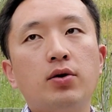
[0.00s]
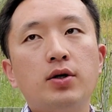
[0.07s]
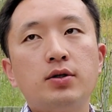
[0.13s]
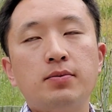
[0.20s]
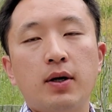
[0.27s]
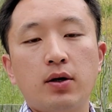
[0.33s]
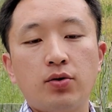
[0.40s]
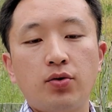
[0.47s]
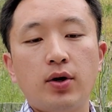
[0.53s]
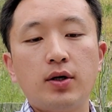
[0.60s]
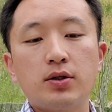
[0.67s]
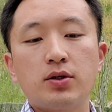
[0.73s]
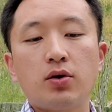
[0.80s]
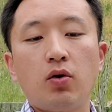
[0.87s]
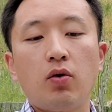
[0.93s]
my credit
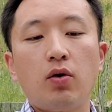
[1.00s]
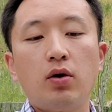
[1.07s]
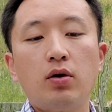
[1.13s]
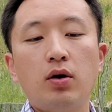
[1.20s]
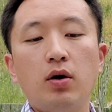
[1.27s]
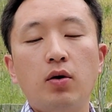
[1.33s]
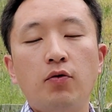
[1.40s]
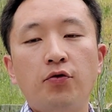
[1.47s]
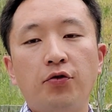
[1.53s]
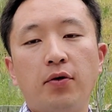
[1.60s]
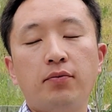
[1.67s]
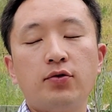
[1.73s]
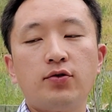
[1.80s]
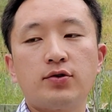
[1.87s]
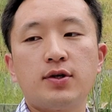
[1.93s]
score from
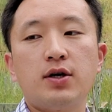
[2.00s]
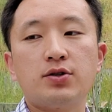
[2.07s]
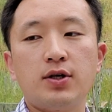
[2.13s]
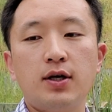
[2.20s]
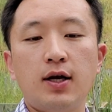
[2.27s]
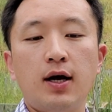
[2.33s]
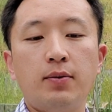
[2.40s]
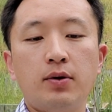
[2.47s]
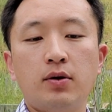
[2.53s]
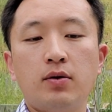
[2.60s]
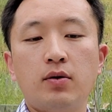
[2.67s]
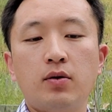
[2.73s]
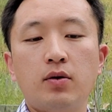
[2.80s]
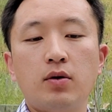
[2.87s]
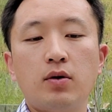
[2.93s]
2011
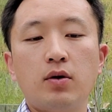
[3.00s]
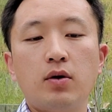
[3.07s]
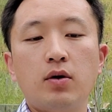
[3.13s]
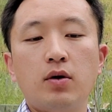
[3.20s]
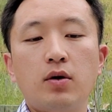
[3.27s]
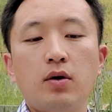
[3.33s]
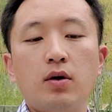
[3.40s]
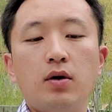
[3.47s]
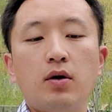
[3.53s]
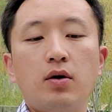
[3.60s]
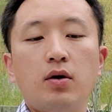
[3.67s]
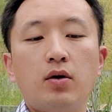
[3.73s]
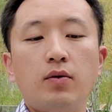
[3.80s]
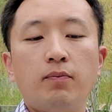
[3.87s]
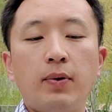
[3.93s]

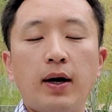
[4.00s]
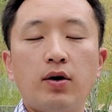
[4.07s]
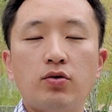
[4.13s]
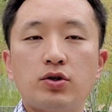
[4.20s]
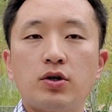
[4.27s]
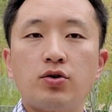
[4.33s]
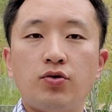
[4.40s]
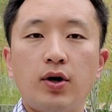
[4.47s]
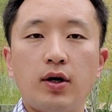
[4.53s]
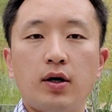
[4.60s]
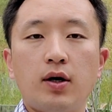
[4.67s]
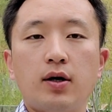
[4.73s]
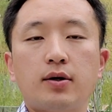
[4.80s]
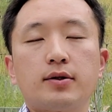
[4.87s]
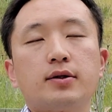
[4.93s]
by using credit
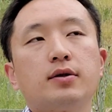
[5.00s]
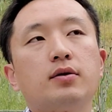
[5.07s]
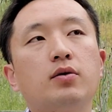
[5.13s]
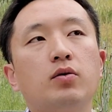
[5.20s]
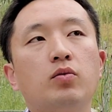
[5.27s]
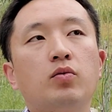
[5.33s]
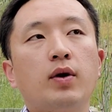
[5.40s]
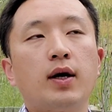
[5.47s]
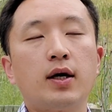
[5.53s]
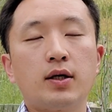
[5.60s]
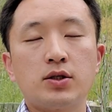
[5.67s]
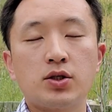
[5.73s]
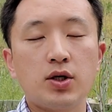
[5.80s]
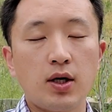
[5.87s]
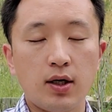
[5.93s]
card when I
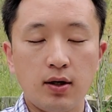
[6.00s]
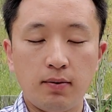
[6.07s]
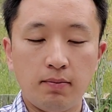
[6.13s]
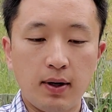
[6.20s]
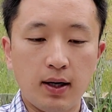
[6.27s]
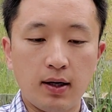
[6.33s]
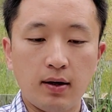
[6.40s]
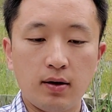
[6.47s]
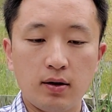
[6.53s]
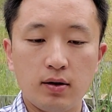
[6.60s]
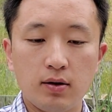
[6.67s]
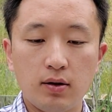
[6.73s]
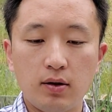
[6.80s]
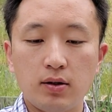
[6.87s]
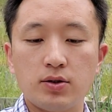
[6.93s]
started my
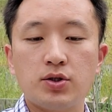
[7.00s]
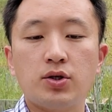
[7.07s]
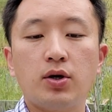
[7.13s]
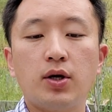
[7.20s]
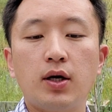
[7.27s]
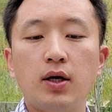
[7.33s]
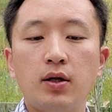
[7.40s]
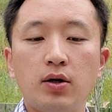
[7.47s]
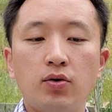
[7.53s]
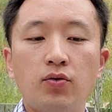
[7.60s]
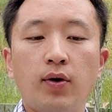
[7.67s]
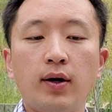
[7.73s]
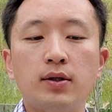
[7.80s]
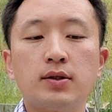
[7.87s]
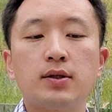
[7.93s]
study in the
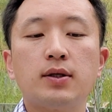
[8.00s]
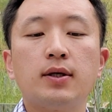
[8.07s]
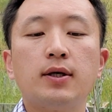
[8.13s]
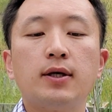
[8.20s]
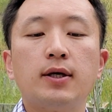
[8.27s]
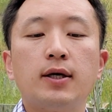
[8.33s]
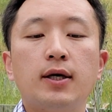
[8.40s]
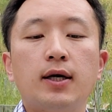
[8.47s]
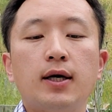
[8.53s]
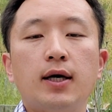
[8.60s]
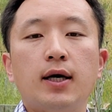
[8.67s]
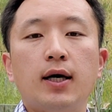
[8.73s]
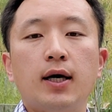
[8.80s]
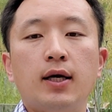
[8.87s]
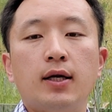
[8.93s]
US.
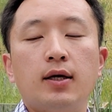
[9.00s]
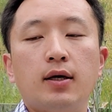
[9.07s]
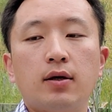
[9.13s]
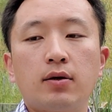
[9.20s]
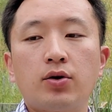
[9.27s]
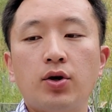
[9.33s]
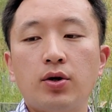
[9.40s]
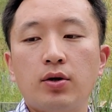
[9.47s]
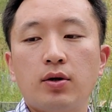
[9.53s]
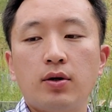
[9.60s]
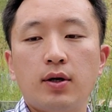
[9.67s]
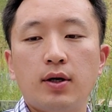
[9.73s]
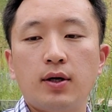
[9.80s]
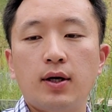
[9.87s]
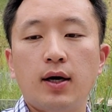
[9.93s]
And
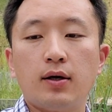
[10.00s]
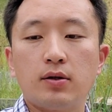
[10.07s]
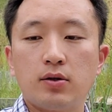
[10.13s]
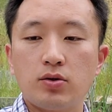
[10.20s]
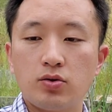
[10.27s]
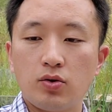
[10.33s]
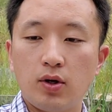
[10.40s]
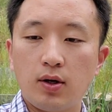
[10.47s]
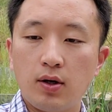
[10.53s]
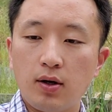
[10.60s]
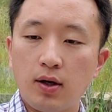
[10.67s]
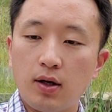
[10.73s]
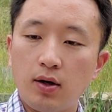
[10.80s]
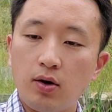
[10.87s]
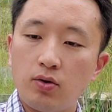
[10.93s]
so
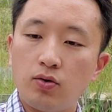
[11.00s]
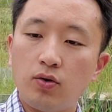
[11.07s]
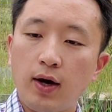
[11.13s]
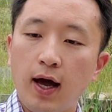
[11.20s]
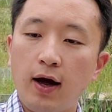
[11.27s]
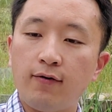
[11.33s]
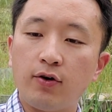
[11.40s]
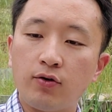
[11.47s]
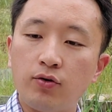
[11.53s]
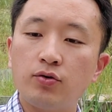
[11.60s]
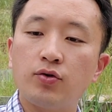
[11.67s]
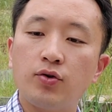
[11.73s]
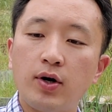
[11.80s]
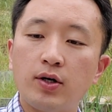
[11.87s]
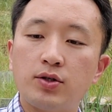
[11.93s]
in order to have a good
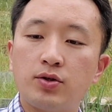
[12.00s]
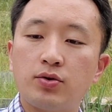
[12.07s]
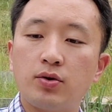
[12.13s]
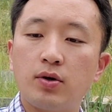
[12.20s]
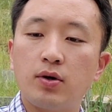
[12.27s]
credit,